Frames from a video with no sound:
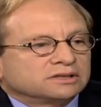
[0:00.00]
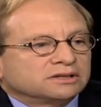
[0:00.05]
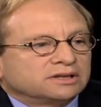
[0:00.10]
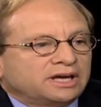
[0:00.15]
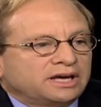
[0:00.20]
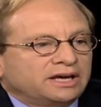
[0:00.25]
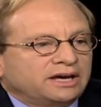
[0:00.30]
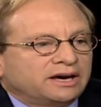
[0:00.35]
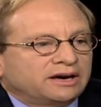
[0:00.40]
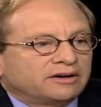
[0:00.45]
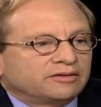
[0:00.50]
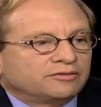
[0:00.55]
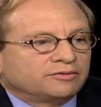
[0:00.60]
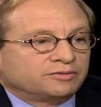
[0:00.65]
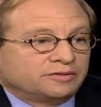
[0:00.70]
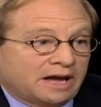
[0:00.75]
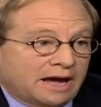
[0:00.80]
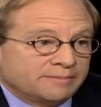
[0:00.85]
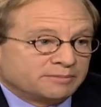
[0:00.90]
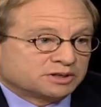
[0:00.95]
they
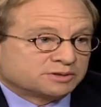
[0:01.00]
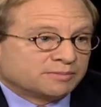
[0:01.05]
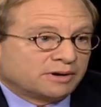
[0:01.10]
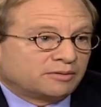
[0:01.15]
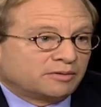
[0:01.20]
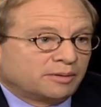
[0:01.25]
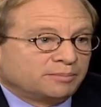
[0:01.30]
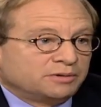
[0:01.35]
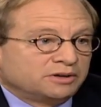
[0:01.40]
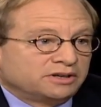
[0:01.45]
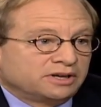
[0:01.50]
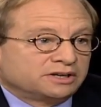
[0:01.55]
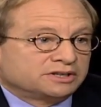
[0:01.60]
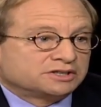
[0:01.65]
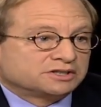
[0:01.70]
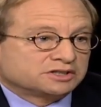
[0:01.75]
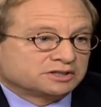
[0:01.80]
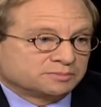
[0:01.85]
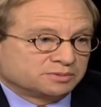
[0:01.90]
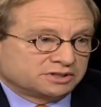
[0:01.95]
have damaged my
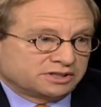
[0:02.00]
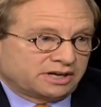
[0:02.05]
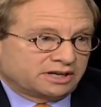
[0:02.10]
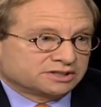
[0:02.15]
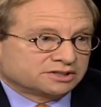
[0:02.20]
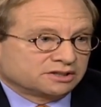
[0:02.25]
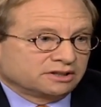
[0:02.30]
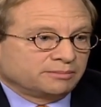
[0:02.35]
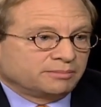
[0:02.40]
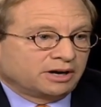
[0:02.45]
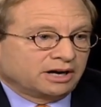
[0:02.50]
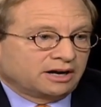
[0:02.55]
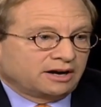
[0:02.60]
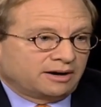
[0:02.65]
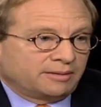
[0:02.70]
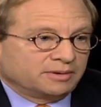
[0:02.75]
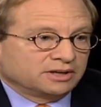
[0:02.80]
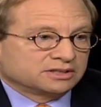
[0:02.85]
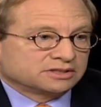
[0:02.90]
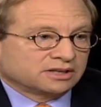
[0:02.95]
reputation substantially by
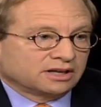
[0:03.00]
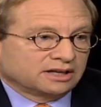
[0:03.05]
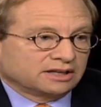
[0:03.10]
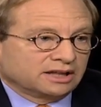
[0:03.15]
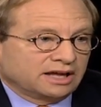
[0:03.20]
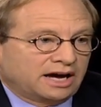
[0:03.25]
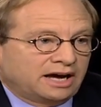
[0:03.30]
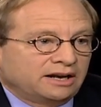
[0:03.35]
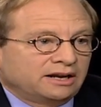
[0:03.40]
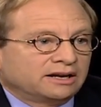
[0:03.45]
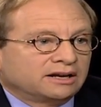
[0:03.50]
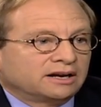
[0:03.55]
comments like that,